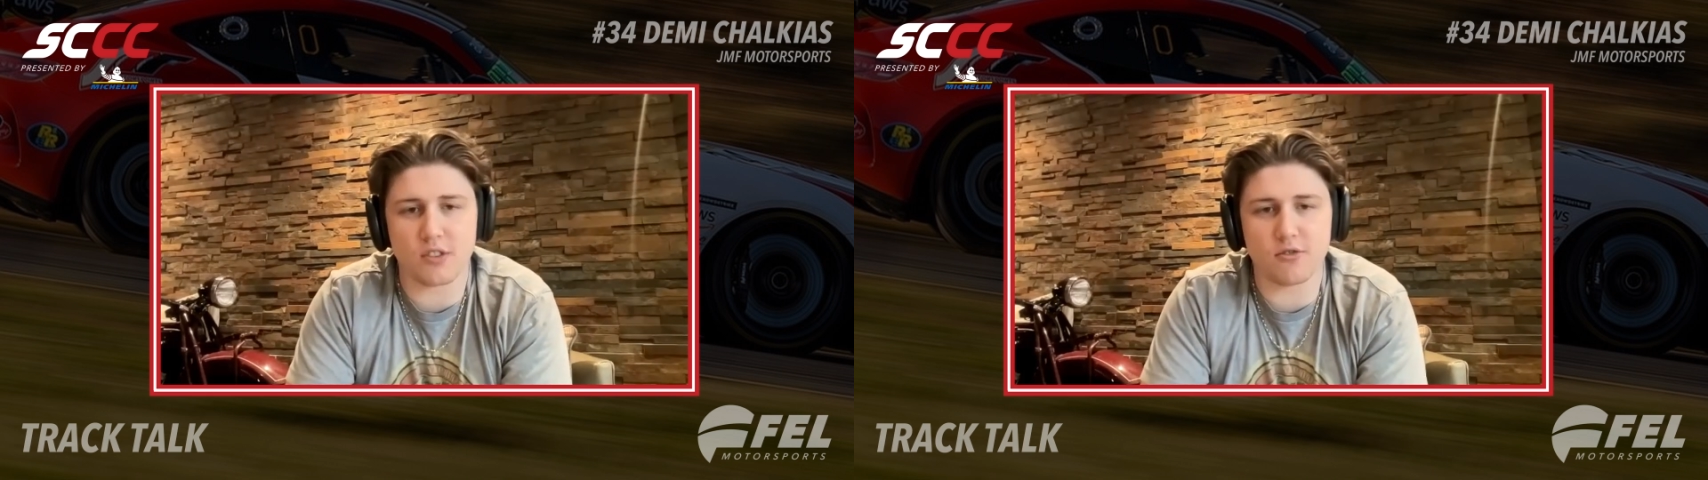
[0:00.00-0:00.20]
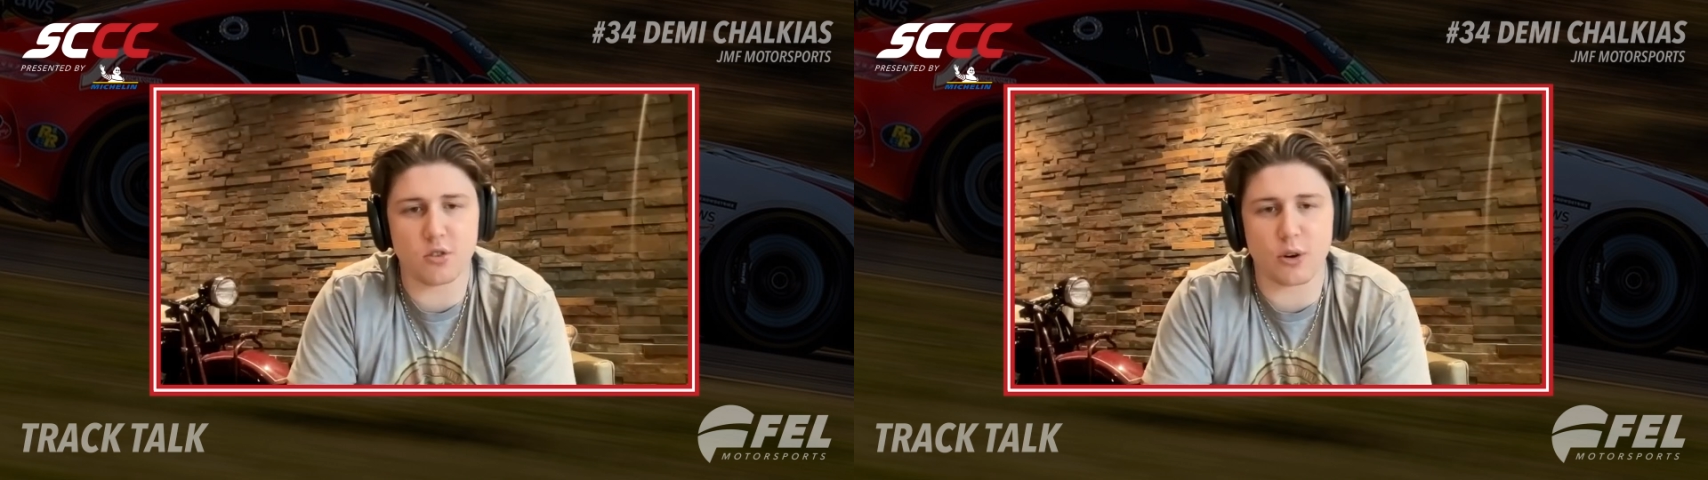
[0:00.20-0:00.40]

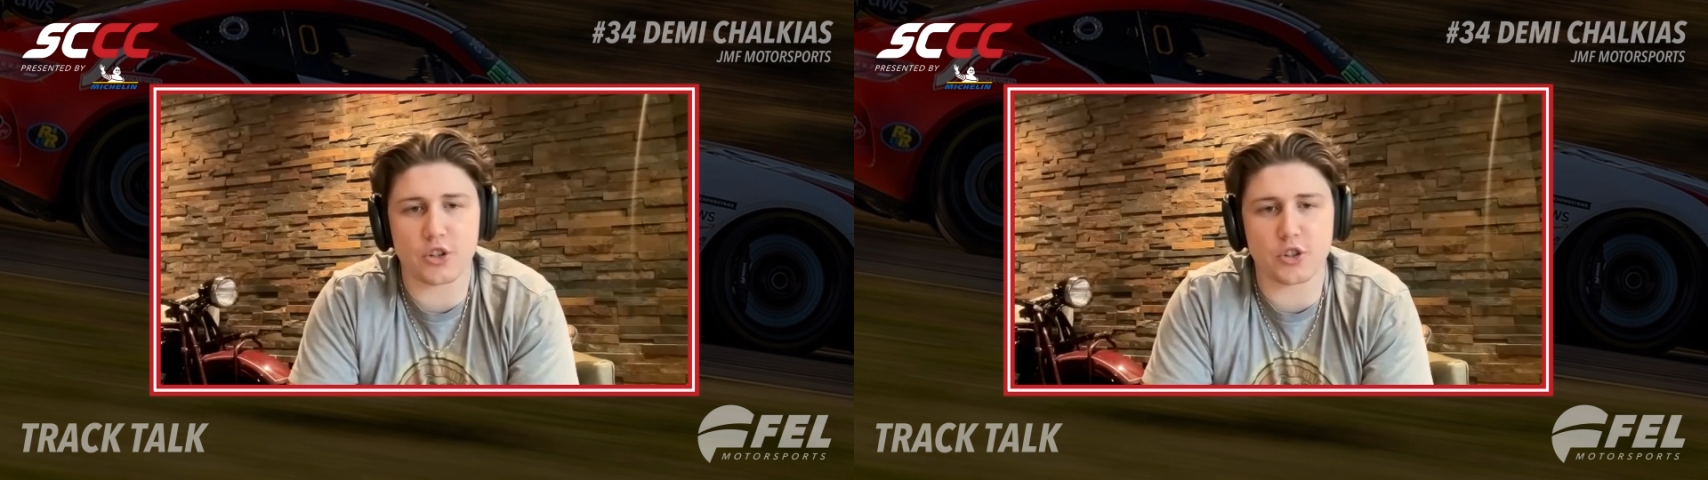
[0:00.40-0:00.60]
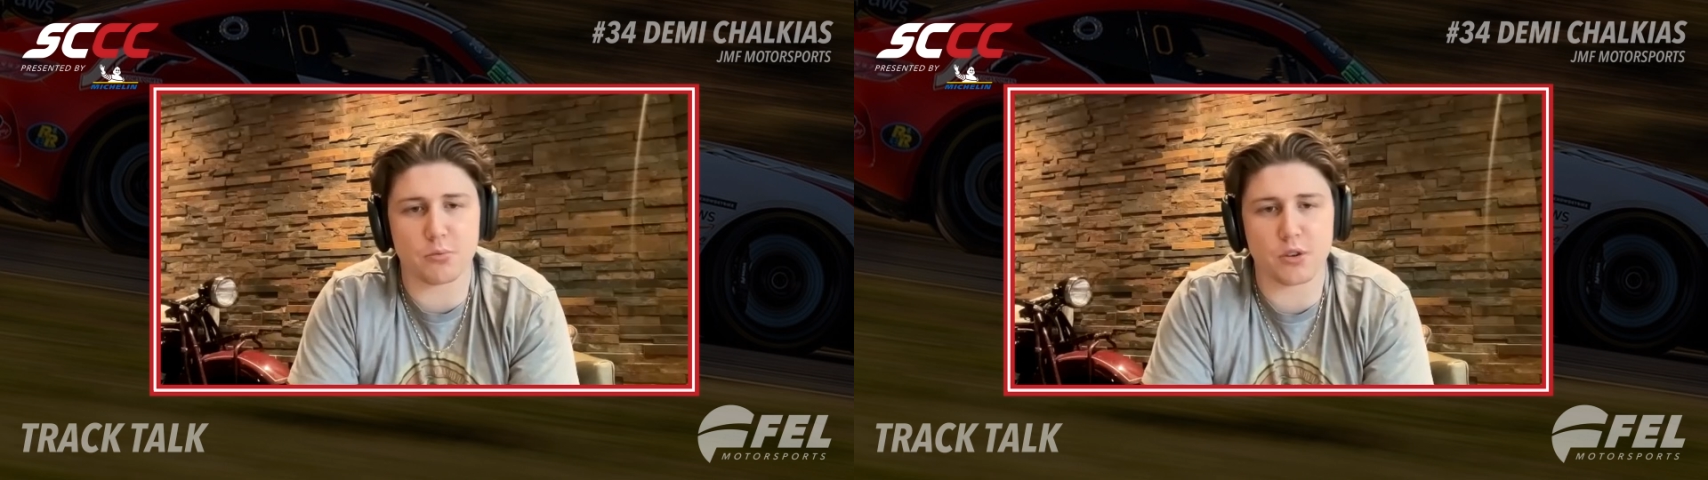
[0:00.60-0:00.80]

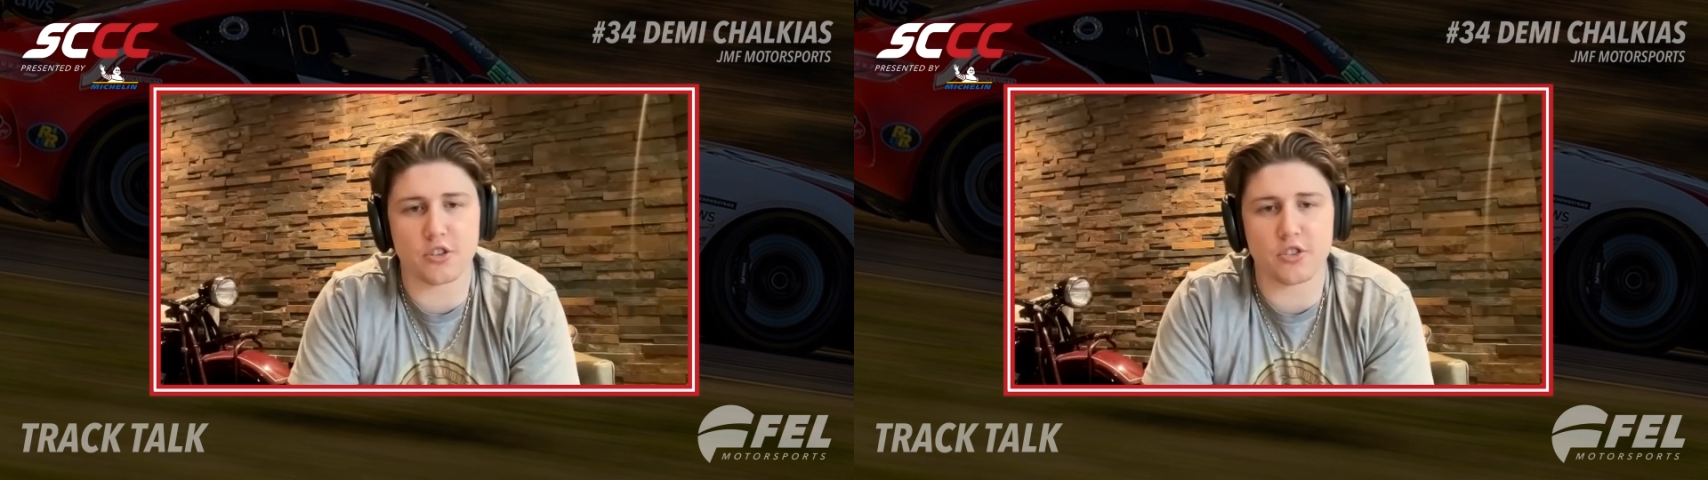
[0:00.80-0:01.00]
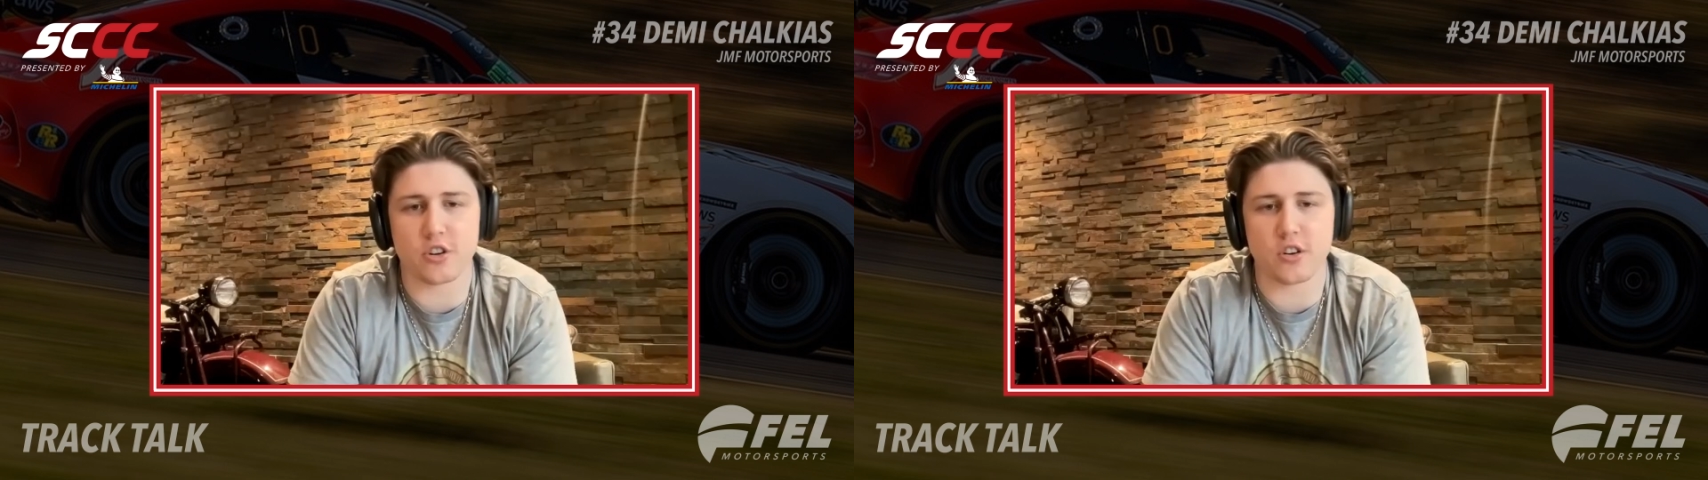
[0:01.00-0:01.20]
influential
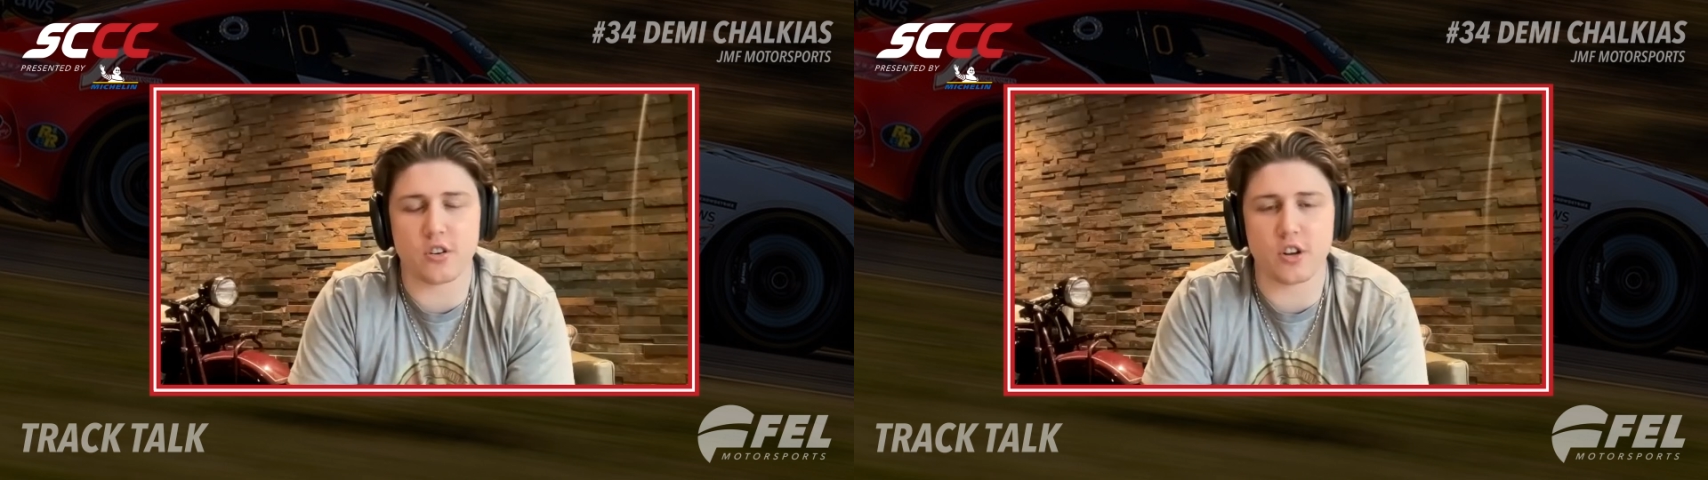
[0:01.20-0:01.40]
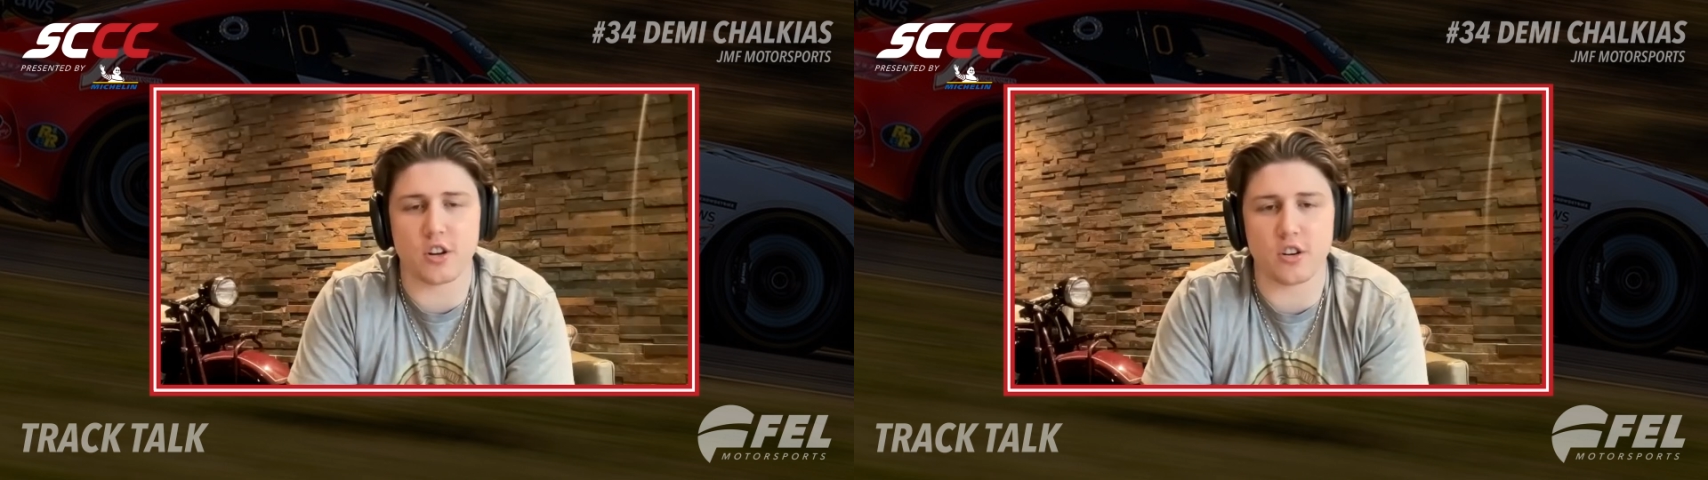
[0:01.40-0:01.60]
person
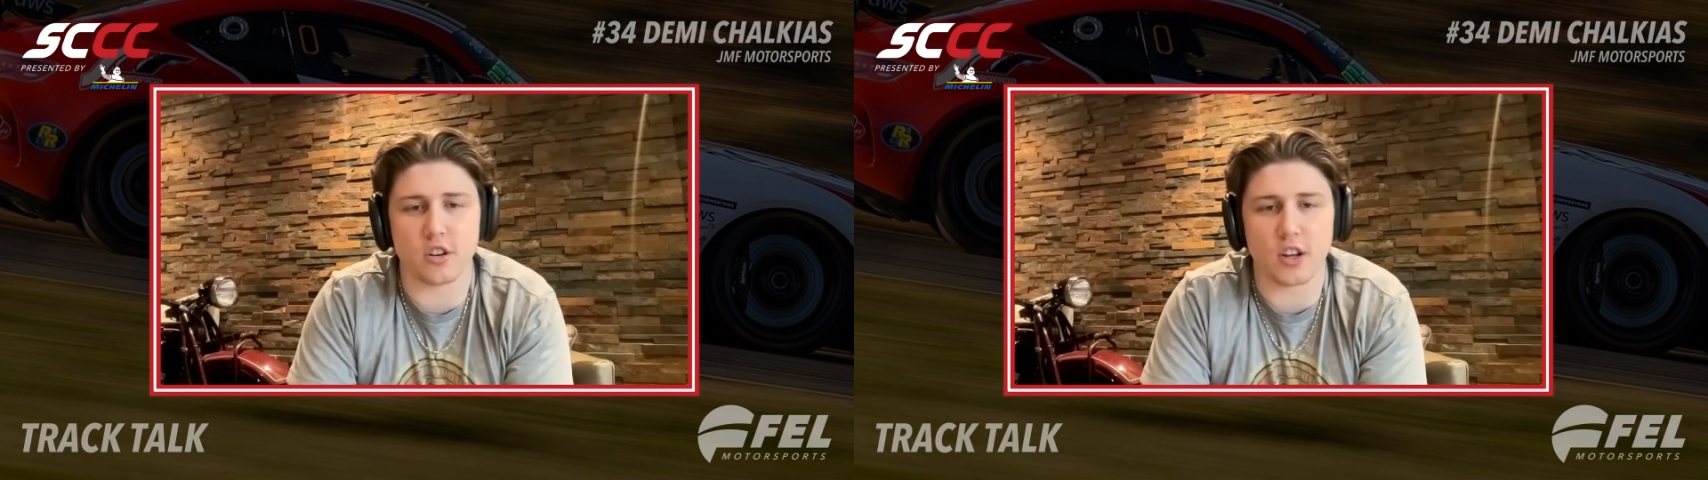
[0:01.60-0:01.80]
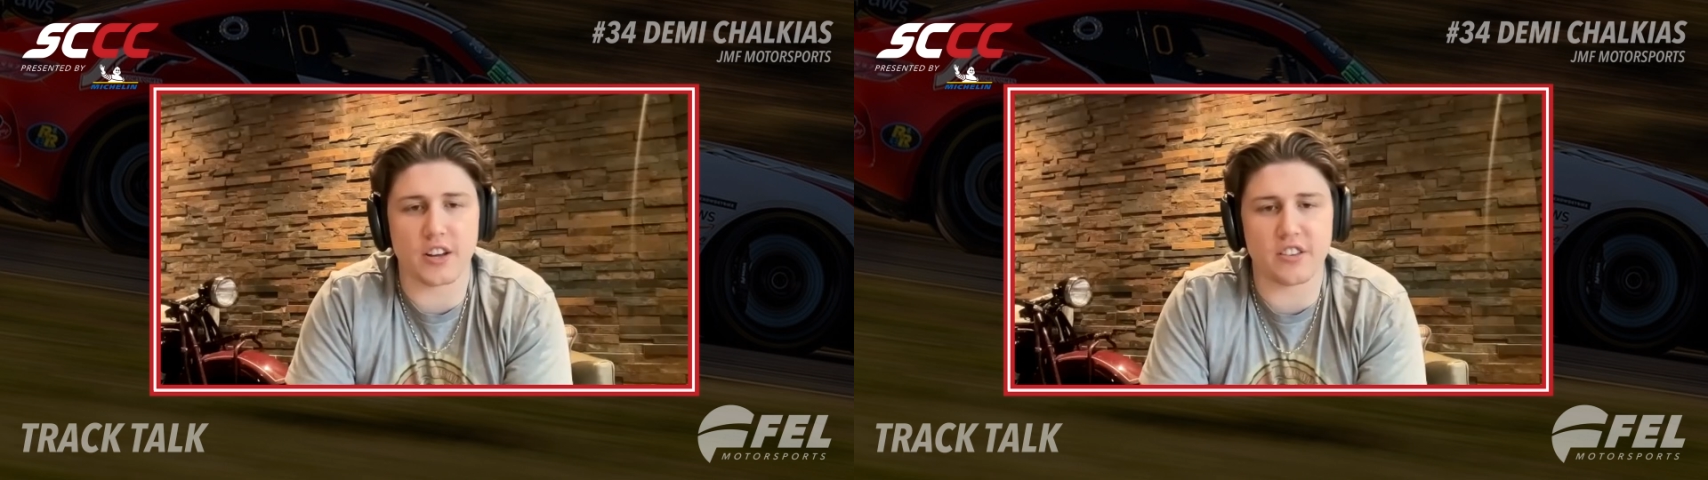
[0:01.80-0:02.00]
in
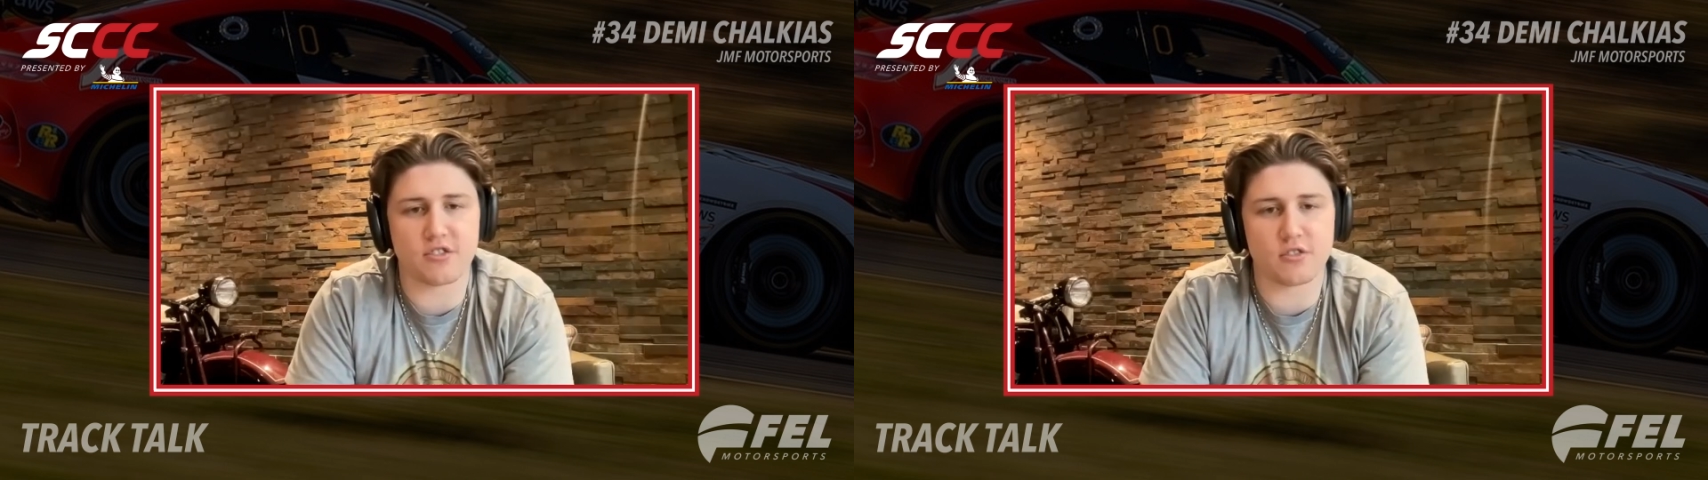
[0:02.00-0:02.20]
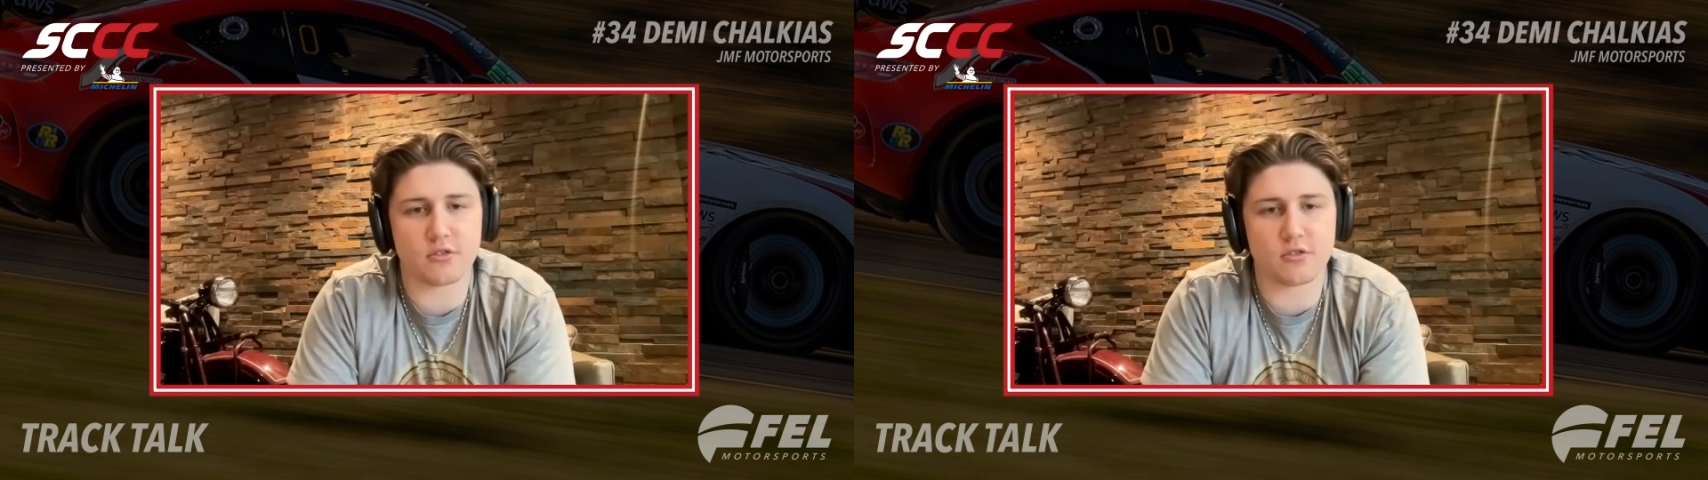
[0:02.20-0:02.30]
your life?